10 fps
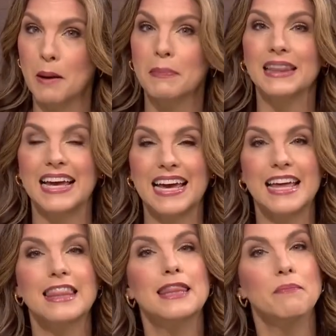
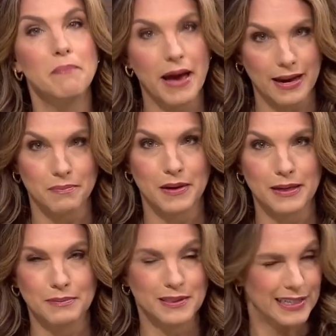playing the
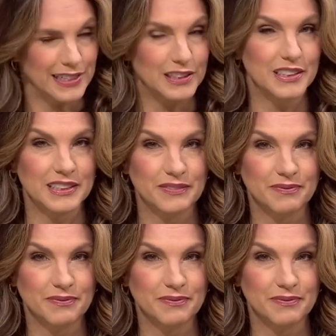bagpipes? Take a look.